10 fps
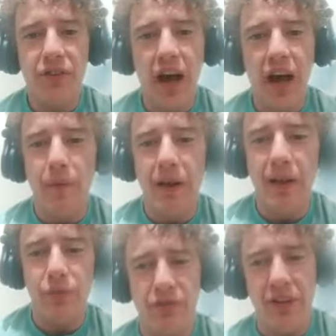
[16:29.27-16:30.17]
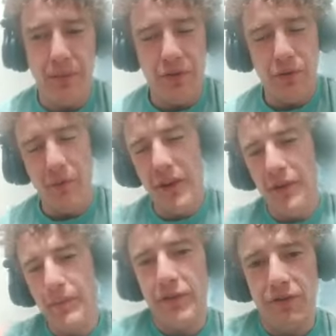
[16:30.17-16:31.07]
comments or statements you want to make
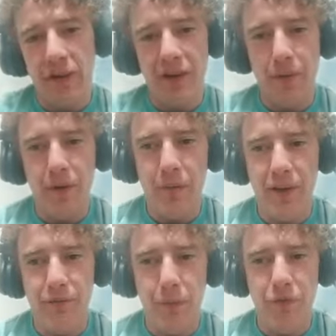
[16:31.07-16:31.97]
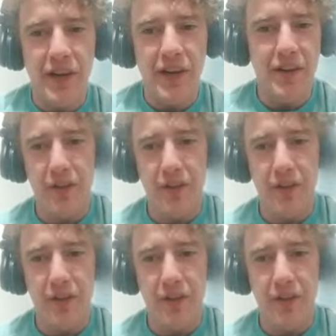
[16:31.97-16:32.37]
about your fight coming up against Bubba